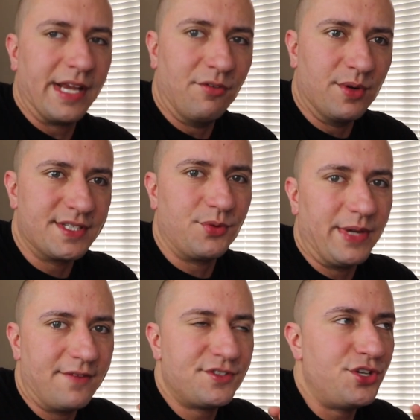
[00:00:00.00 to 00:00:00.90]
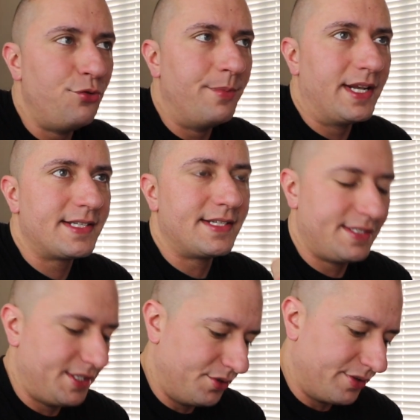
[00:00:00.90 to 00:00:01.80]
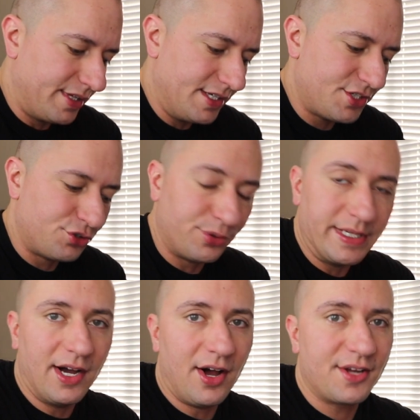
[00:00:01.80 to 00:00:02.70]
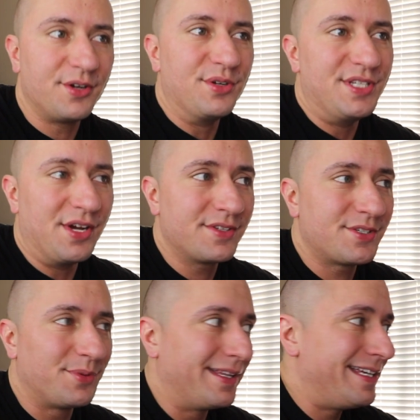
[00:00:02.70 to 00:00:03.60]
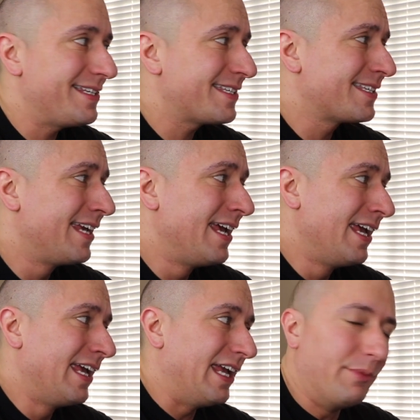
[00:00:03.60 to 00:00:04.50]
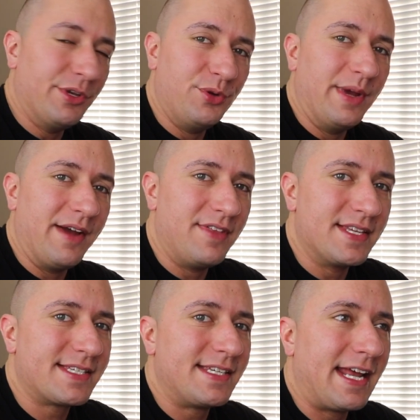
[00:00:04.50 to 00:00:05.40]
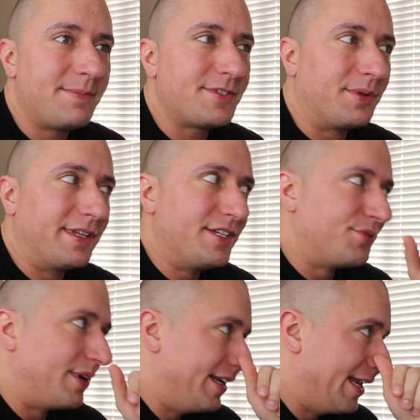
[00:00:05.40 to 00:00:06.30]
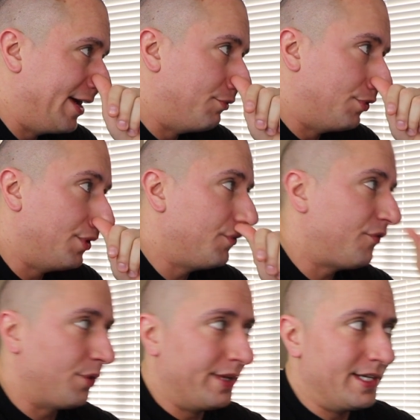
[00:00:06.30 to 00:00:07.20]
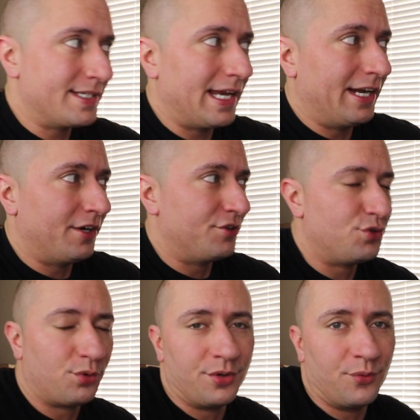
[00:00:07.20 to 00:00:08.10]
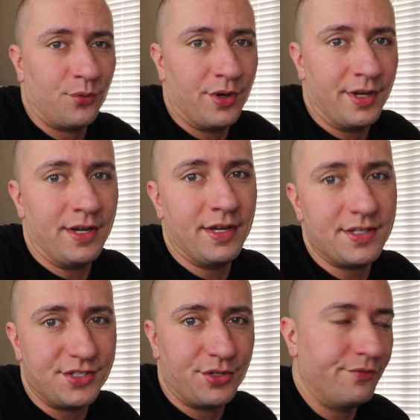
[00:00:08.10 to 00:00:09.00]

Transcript: everyone, so we have 2 minutes until the Street Hawker Dunks release, and we do have the Snipes release right now for these Air Jordan 1 Zoom